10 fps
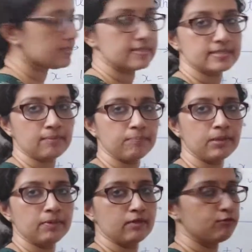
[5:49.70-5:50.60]
is the
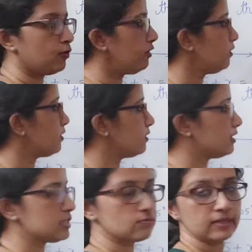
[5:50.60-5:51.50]
supplement for
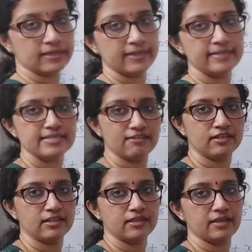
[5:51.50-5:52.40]
this one,
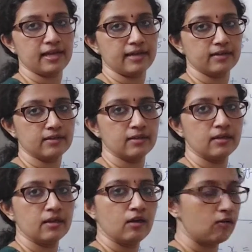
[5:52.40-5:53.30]
87 degree angle.
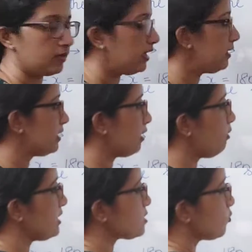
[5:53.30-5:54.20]
Okay,
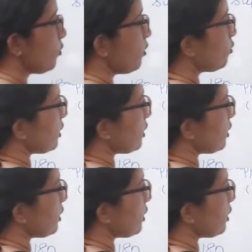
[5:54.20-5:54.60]
now let's move on